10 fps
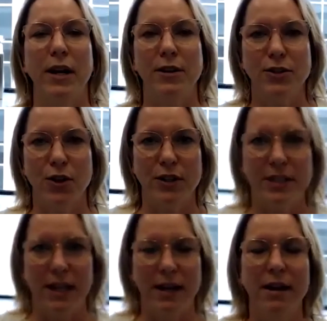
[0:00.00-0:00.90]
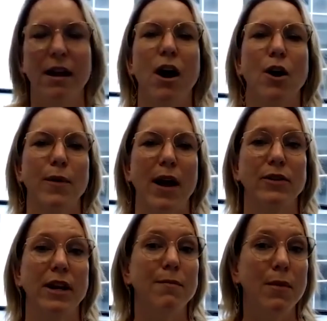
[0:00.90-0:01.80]
certainty around
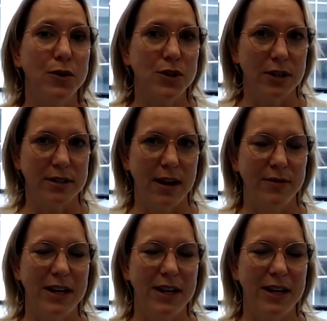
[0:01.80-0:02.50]
emotional safety.